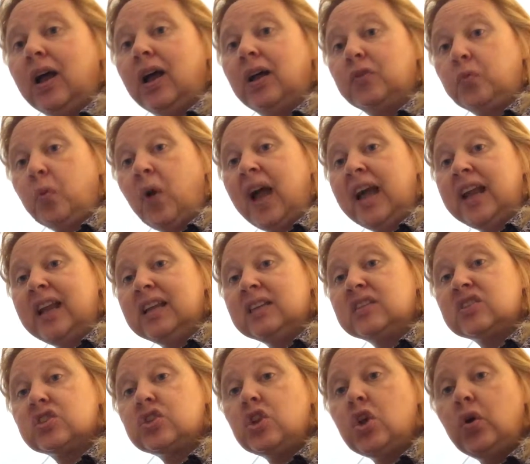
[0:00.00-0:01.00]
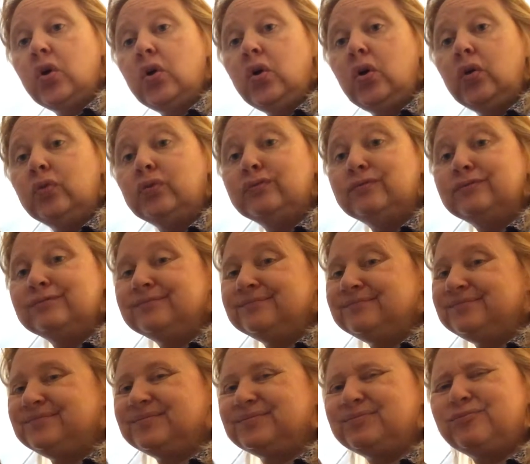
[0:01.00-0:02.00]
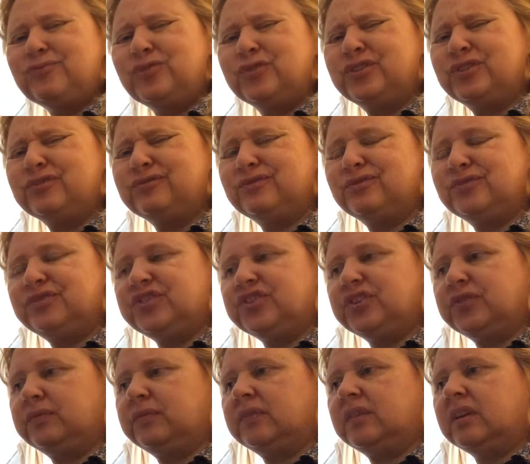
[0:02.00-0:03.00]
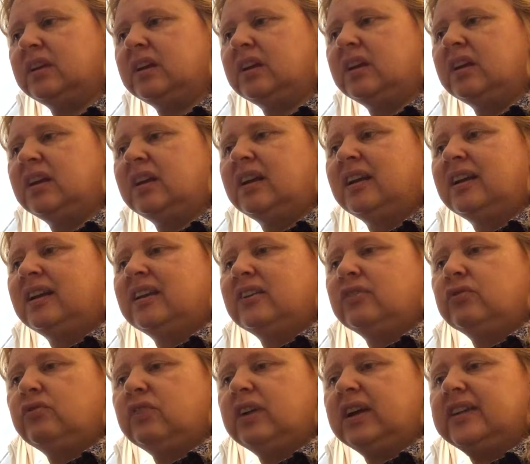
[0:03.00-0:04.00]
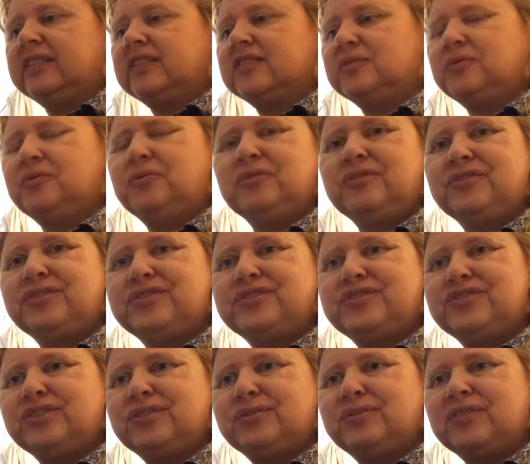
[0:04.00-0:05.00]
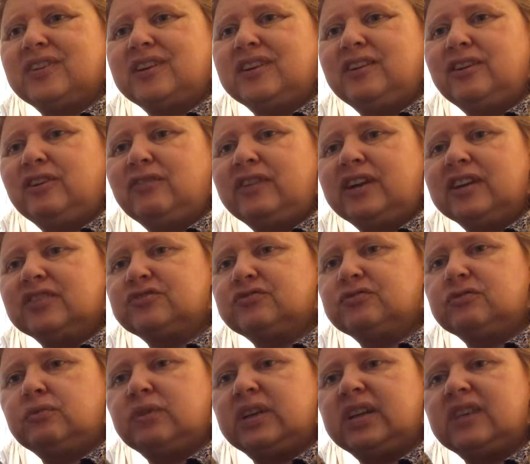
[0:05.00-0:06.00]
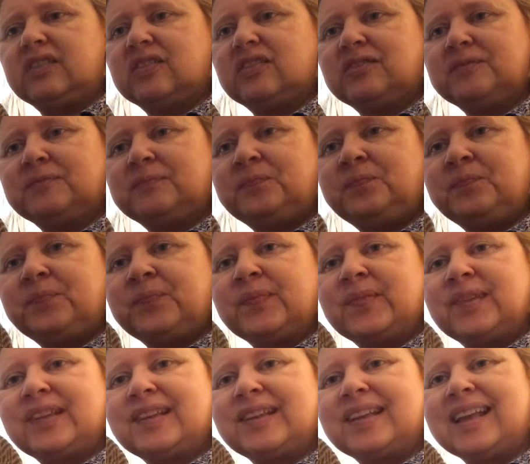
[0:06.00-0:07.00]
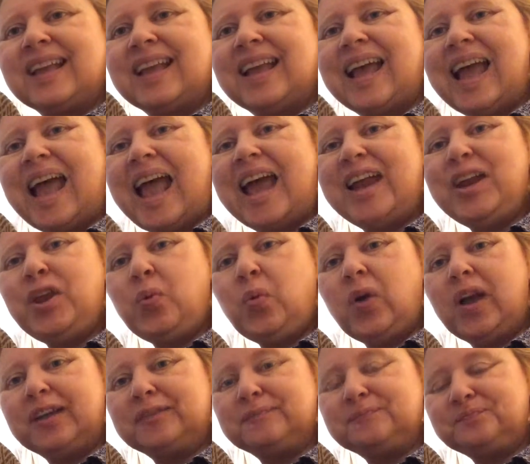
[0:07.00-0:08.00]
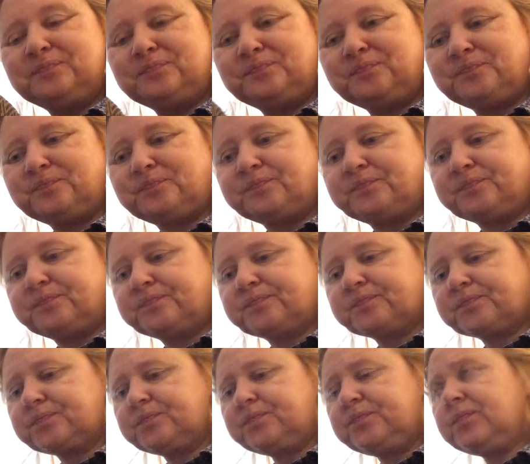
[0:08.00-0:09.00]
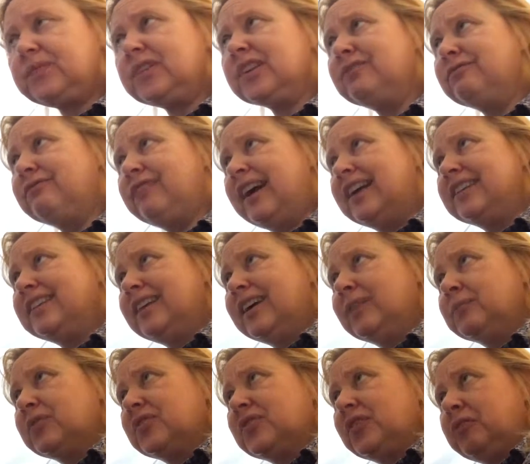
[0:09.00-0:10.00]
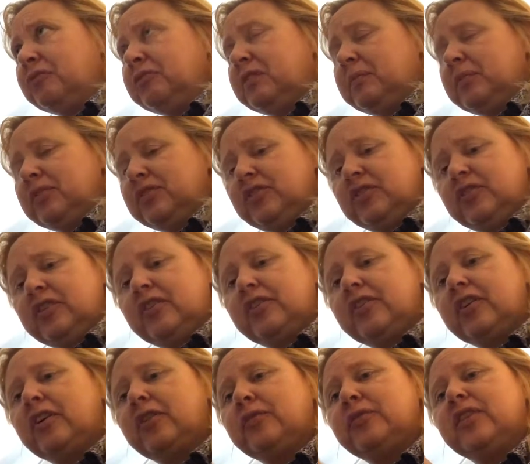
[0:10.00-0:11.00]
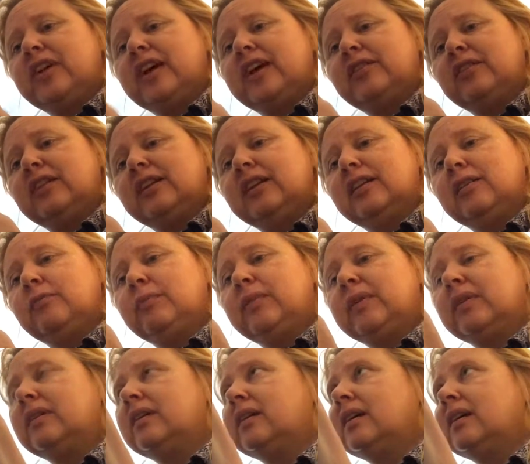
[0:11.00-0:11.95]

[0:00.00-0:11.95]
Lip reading: as white as snow. Wonderful tune. Right, all of the tunes. I love Astral Weeks. Anyway, I'm fine. I'm sorry, but you've got to go down a little bit.